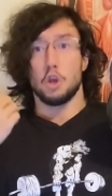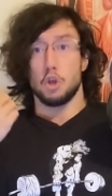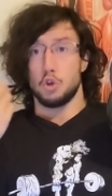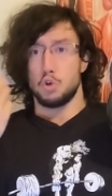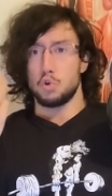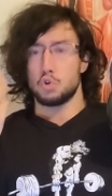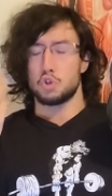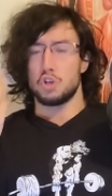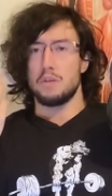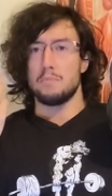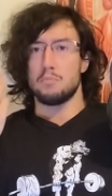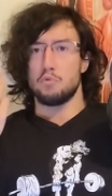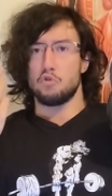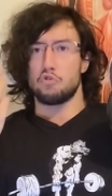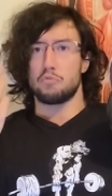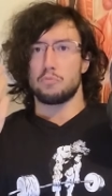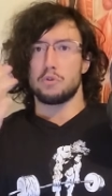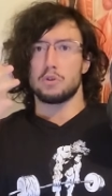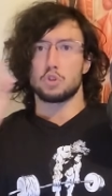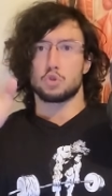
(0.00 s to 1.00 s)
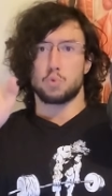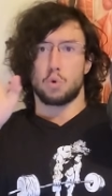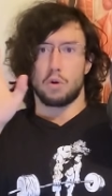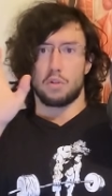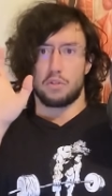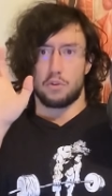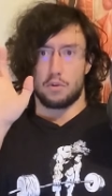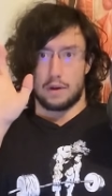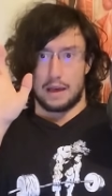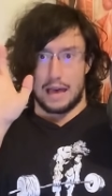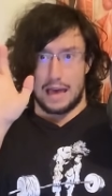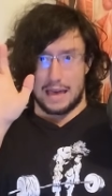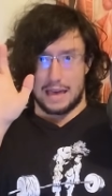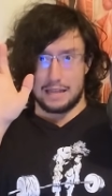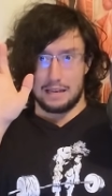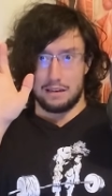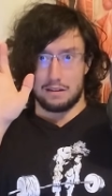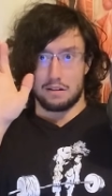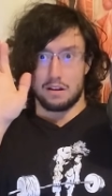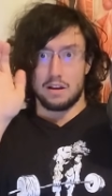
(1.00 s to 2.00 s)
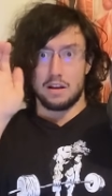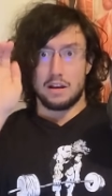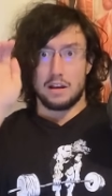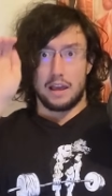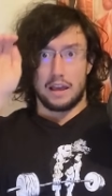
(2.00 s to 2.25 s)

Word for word: Usually movements where the hand